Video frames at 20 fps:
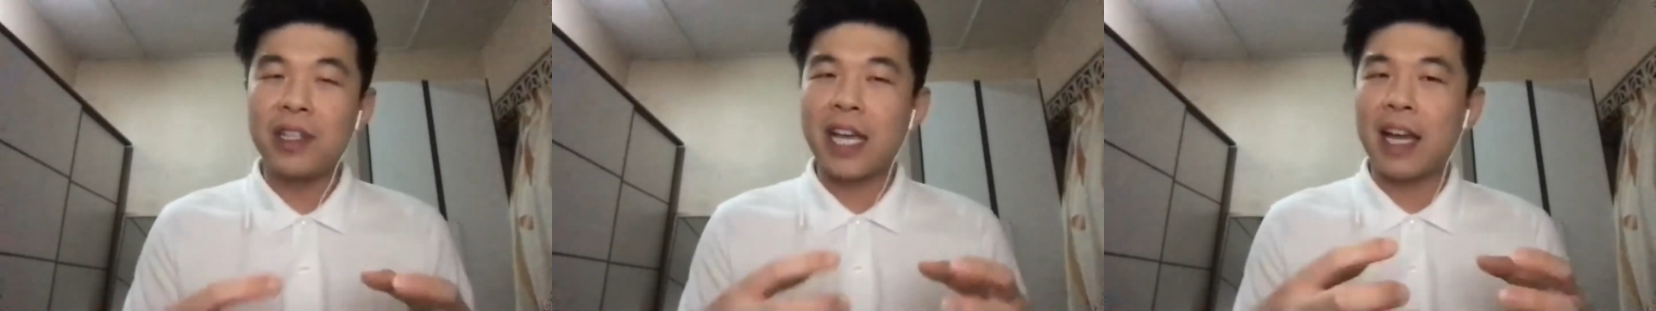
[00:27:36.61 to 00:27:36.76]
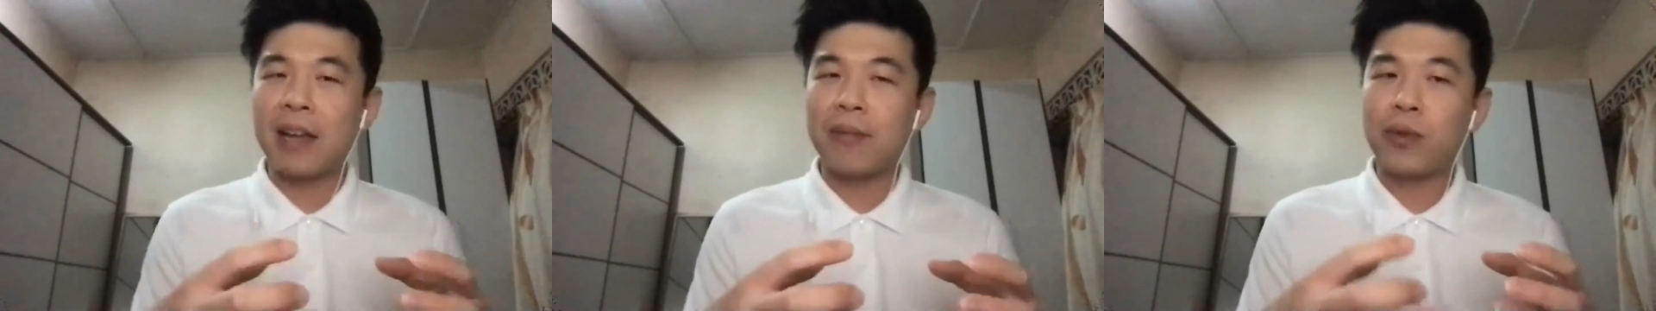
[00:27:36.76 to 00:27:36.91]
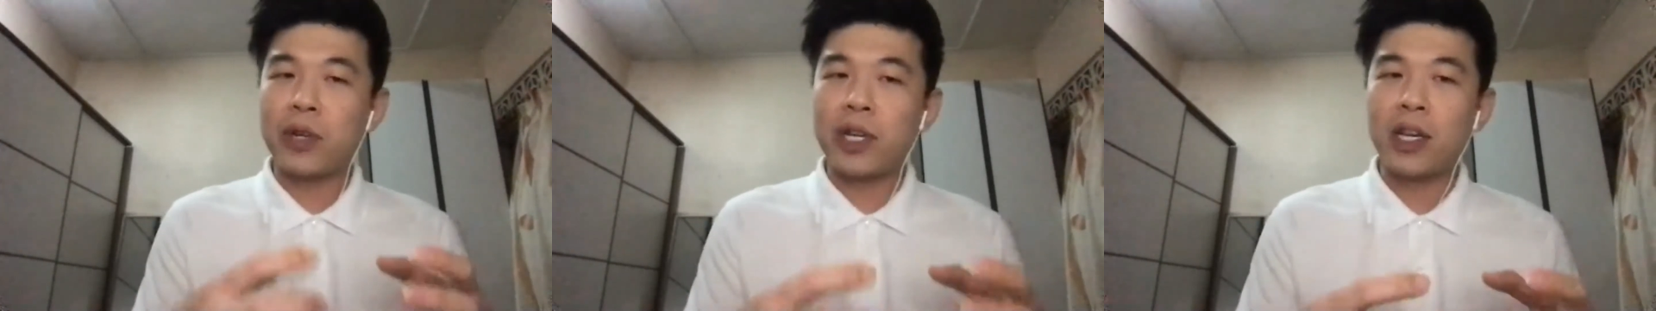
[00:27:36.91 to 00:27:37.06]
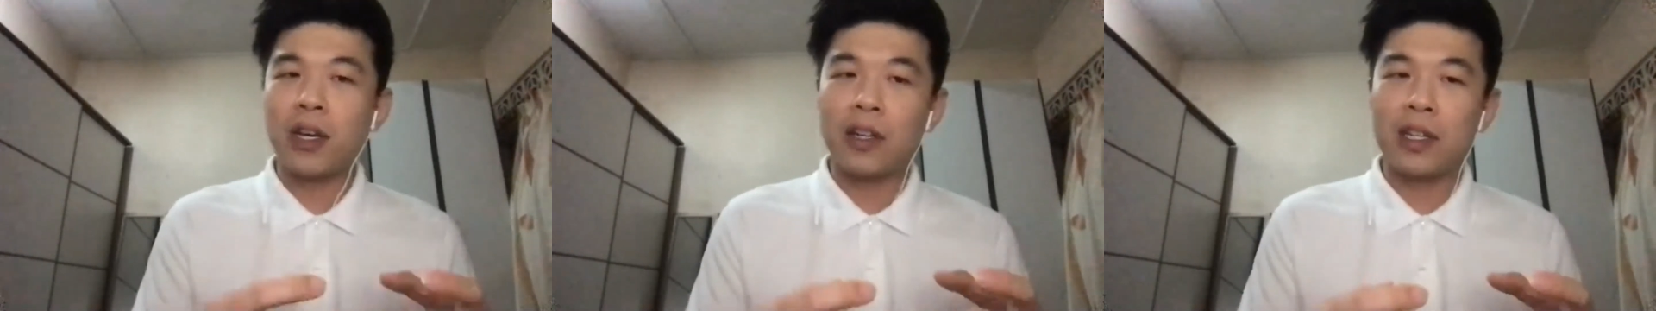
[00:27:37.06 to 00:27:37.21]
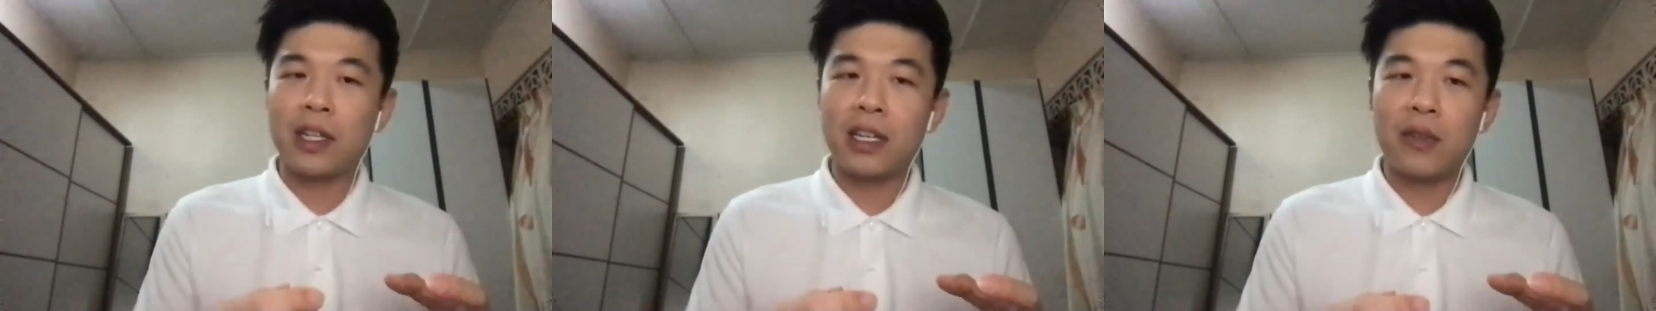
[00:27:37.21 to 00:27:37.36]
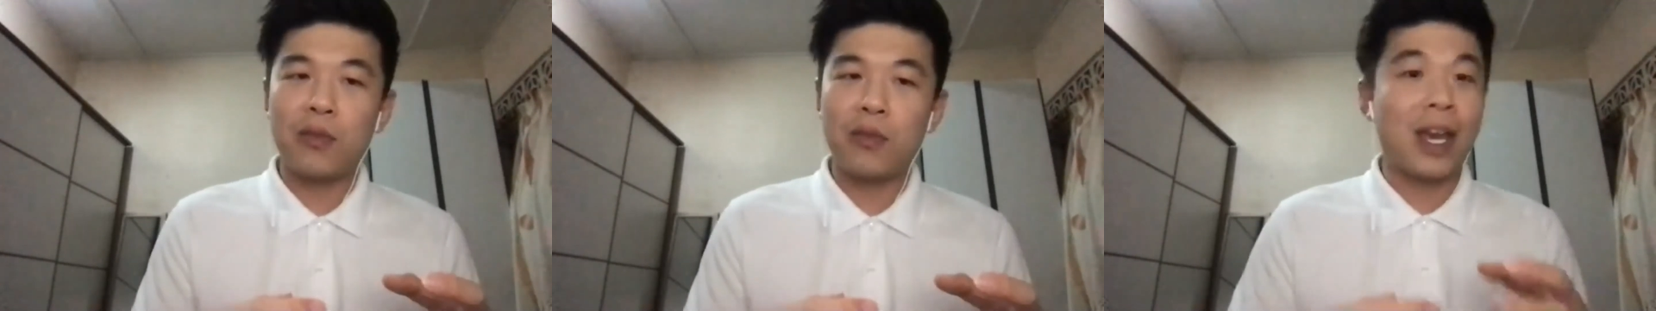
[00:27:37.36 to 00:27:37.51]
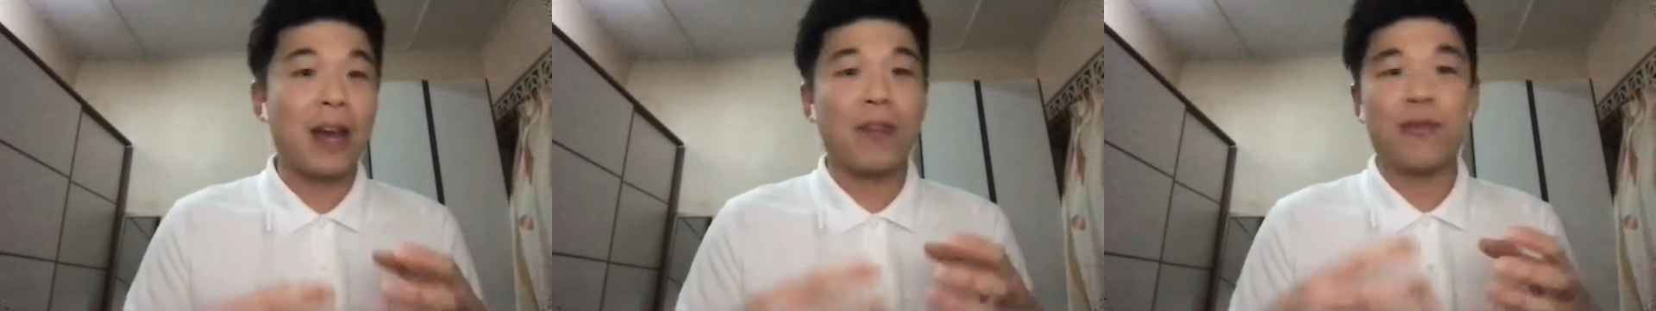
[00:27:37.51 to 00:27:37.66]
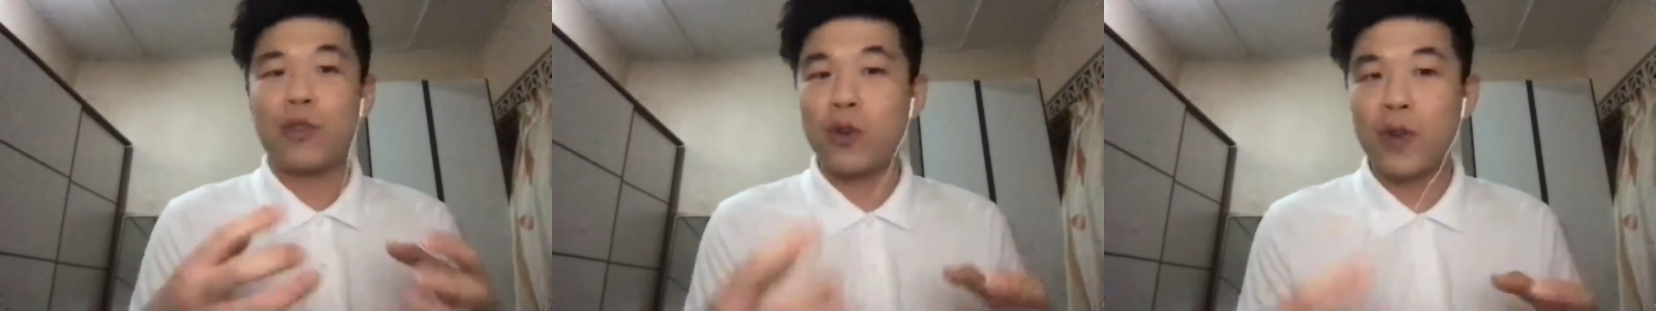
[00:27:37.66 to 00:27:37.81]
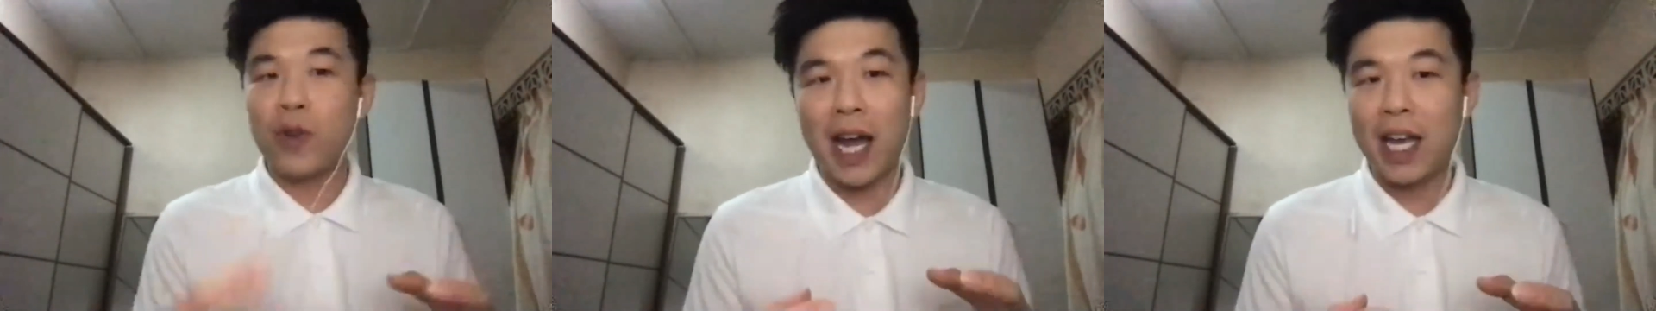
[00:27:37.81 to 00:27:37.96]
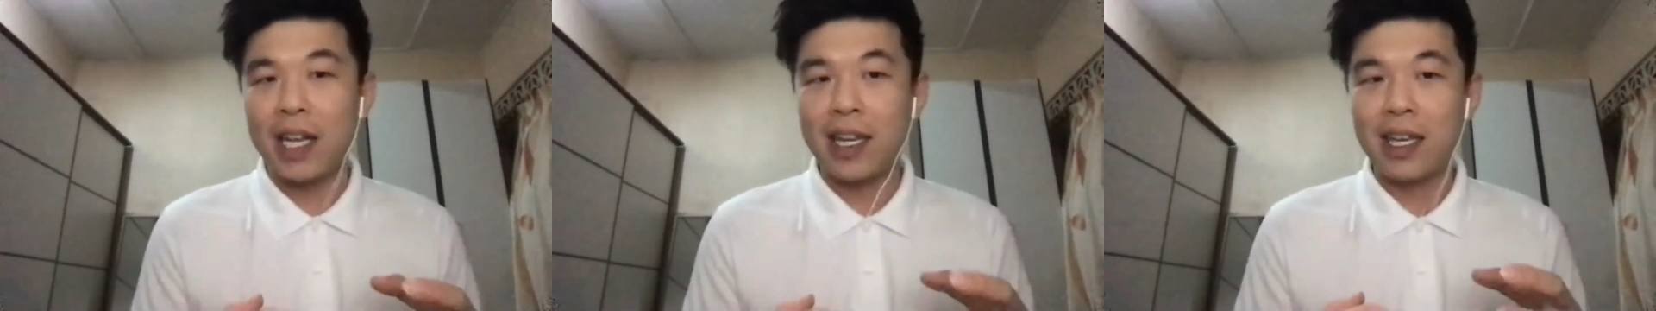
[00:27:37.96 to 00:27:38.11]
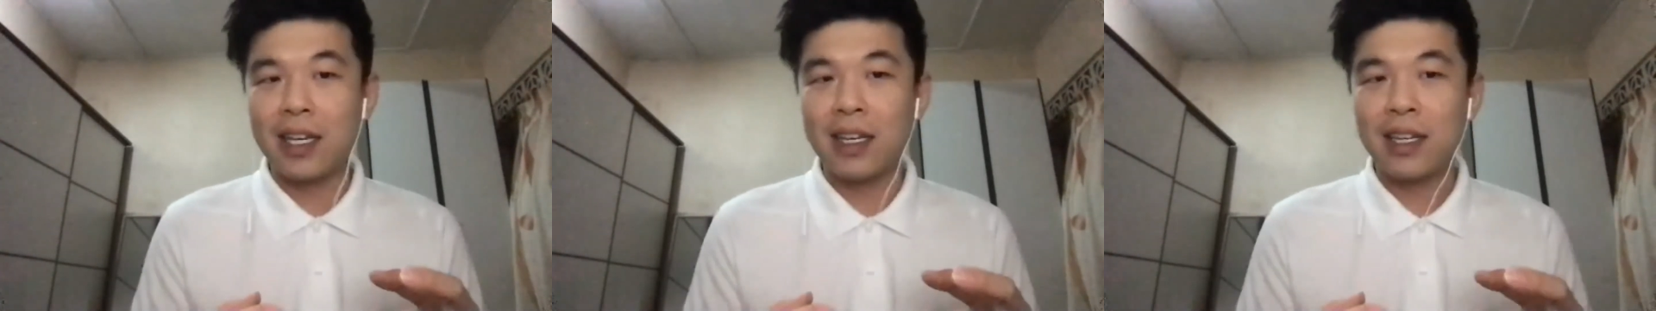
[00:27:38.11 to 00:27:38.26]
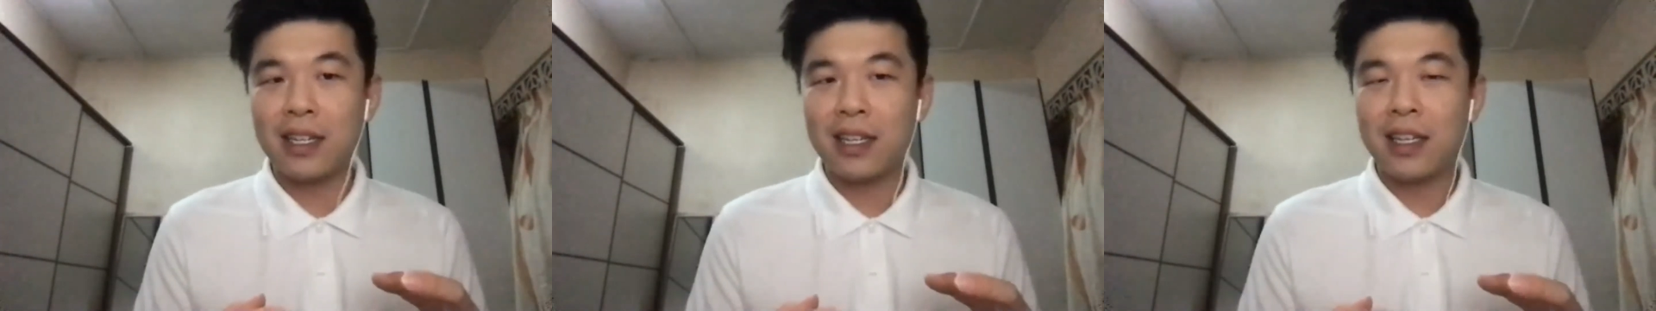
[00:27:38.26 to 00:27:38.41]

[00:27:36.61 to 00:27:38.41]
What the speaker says: that pre-order? We have no idea.